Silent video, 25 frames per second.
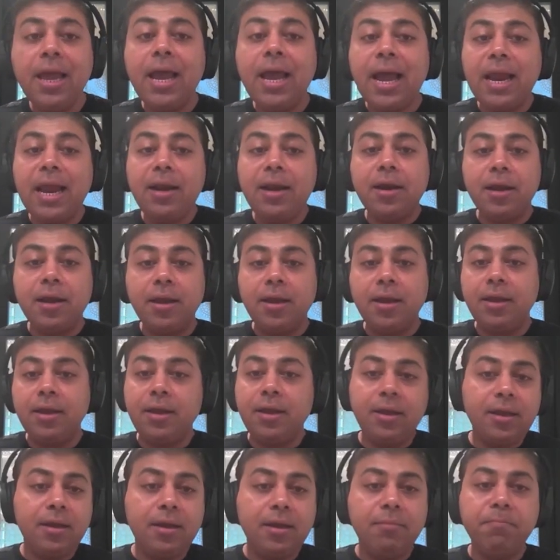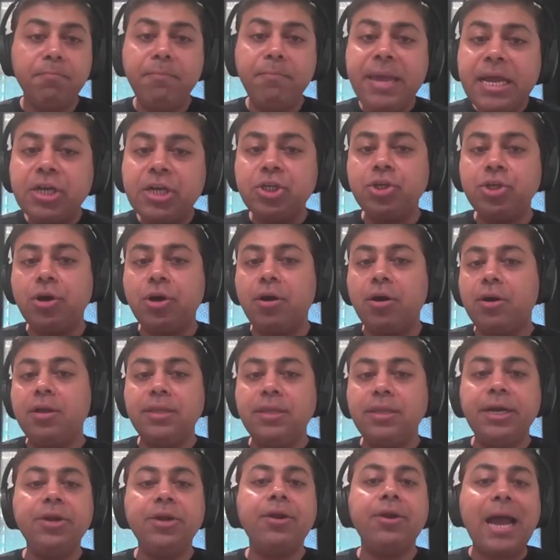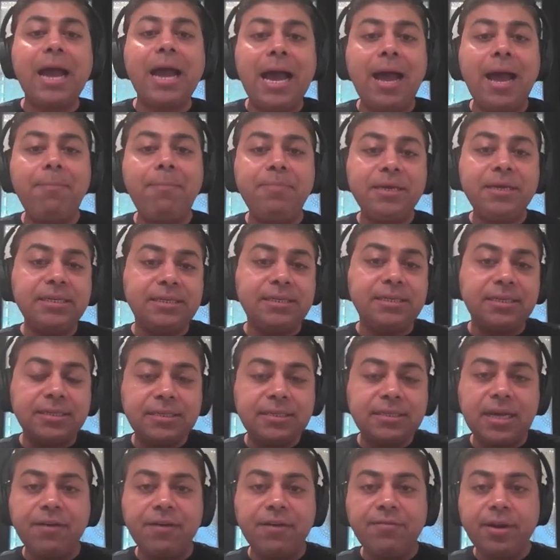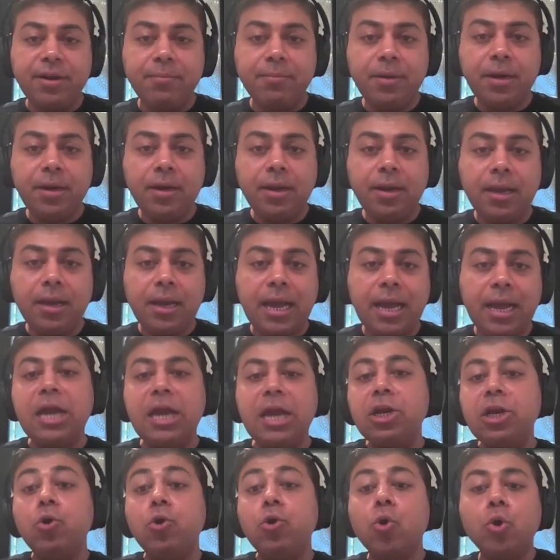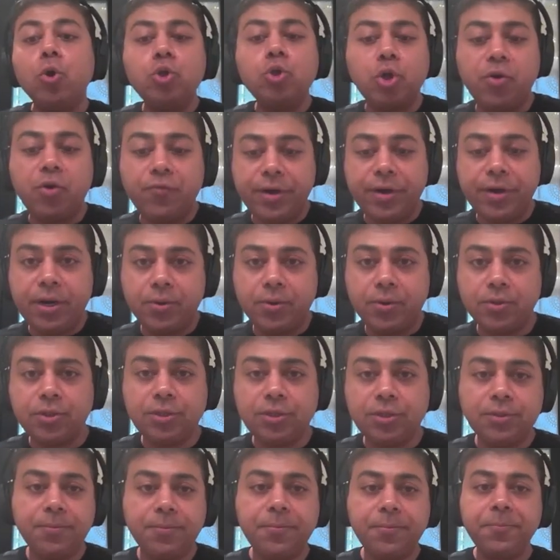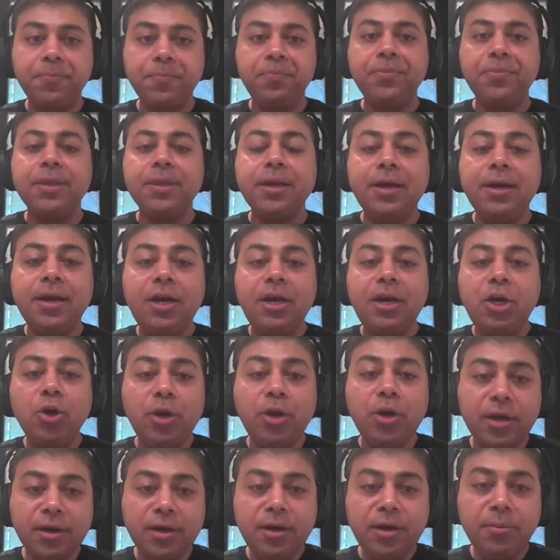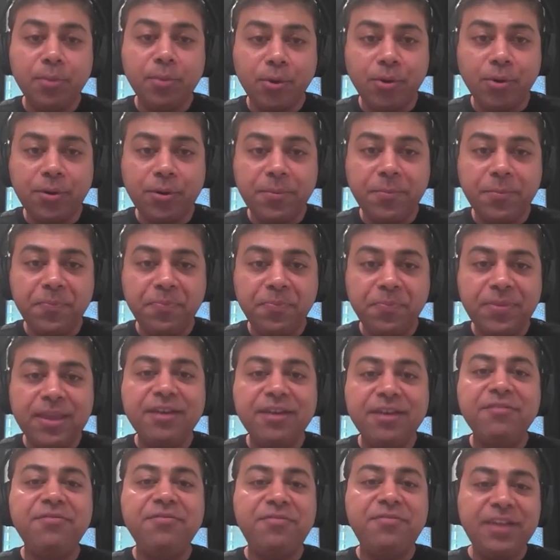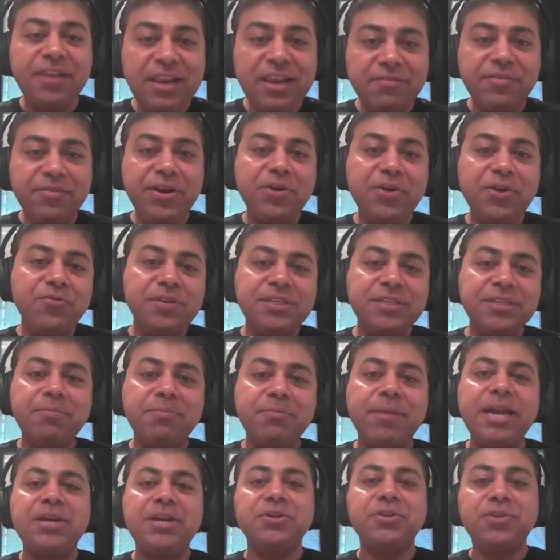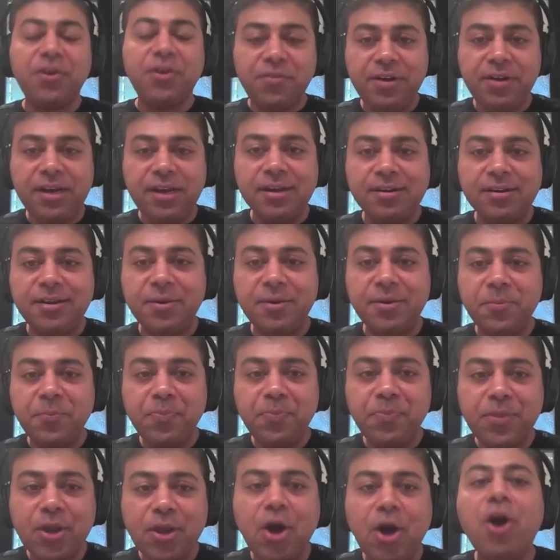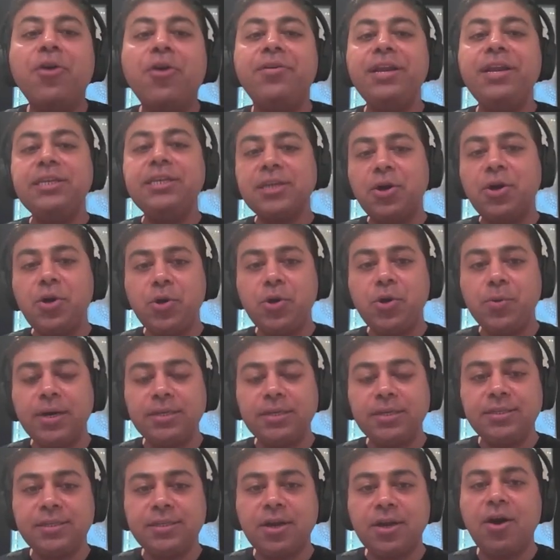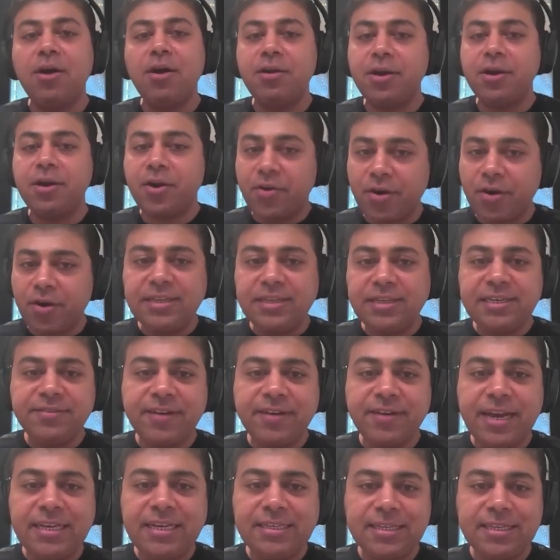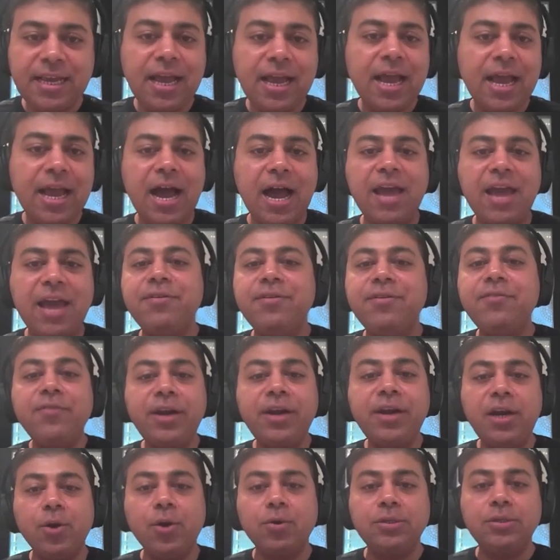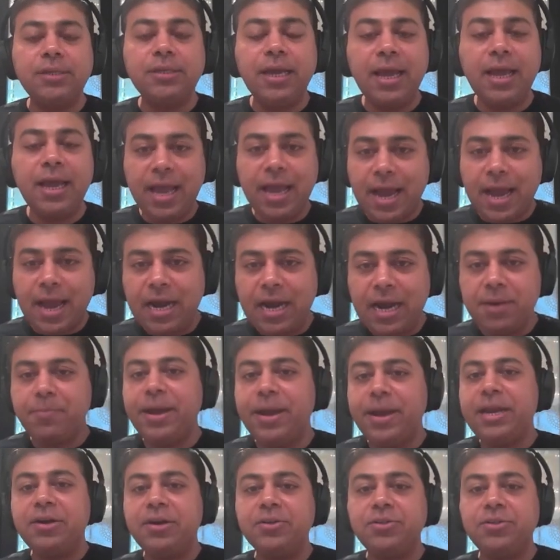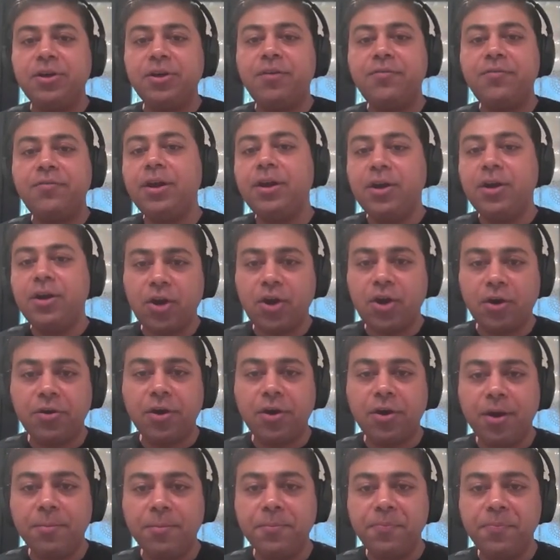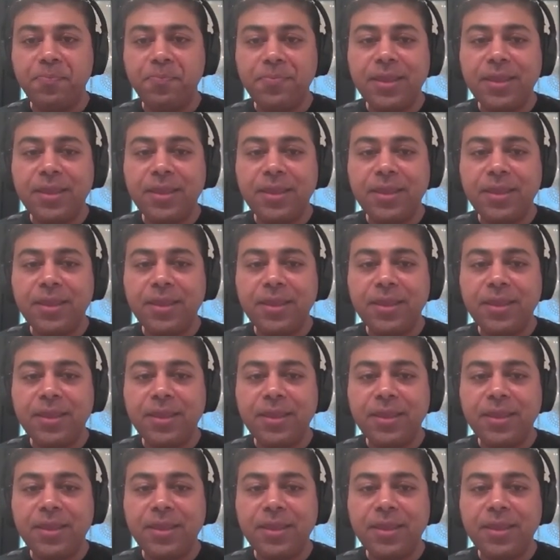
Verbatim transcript: And make sure that your app is discoverable and grows on Windows. To learn more, feel free to visit Microsoft Learn or reach out to us on crossdevice dash windows at microsoft dot com.